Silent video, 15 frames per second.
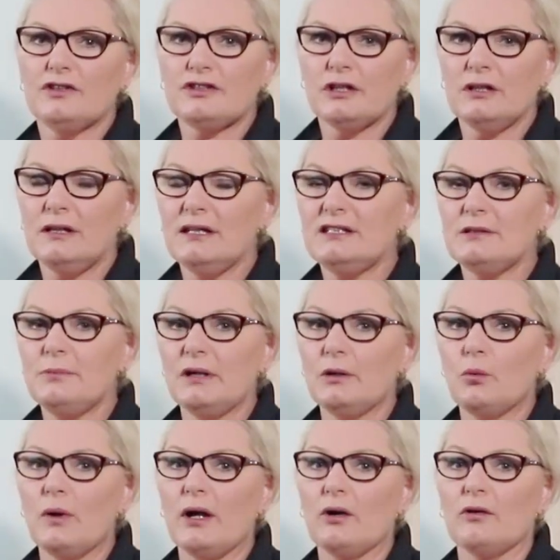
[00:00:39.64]
So you need to be
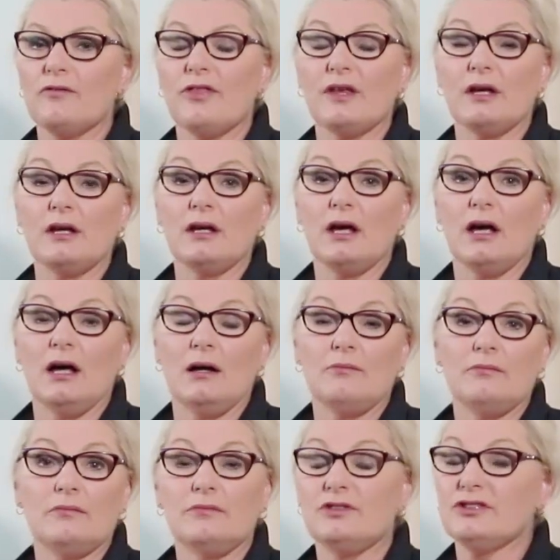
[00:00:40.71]
aware of the
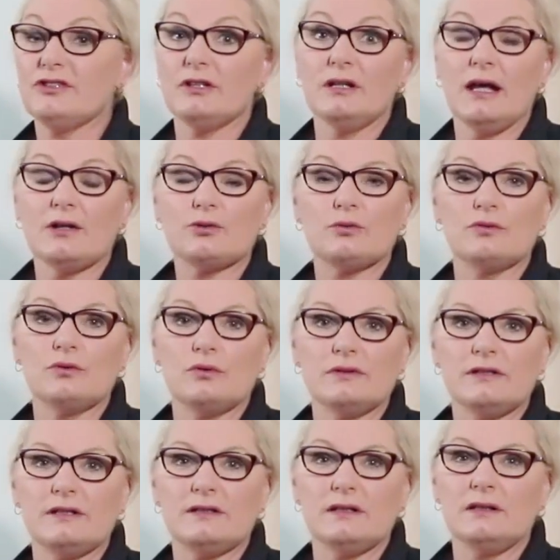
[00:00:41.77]
just the natural
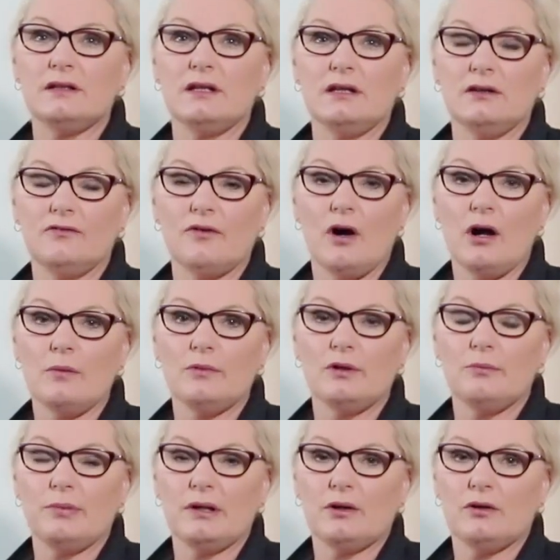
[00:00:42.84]
noises in the
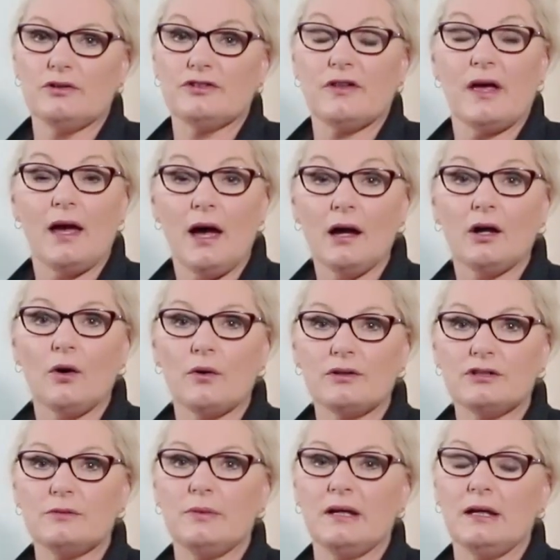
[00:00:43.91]
environment because they are
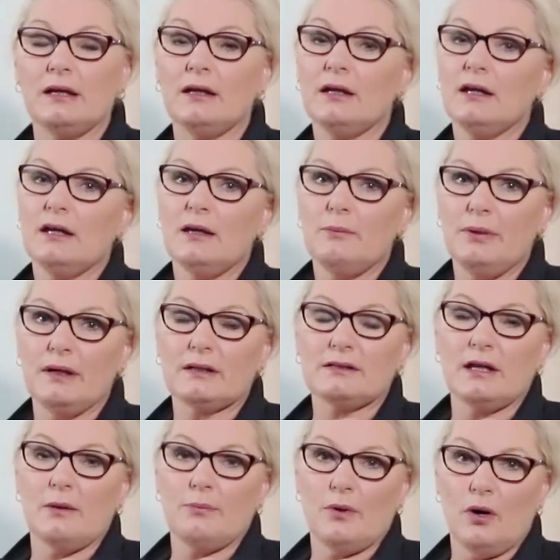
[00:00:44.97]
going to be
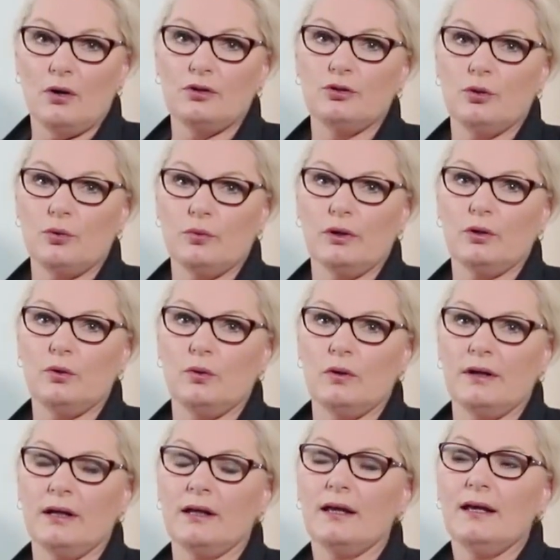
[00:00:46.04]
picked up on your
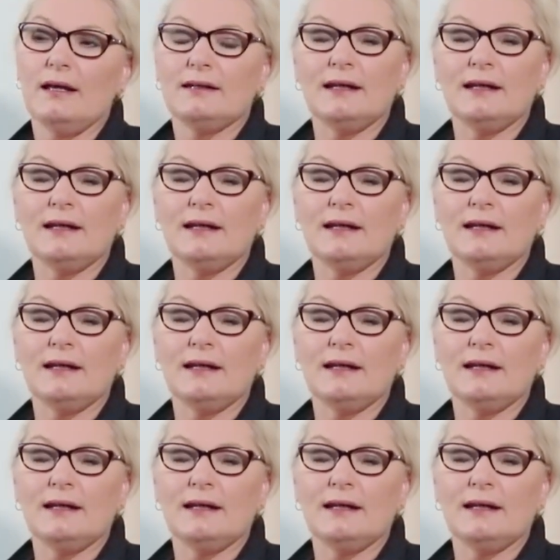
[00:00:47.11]
recording.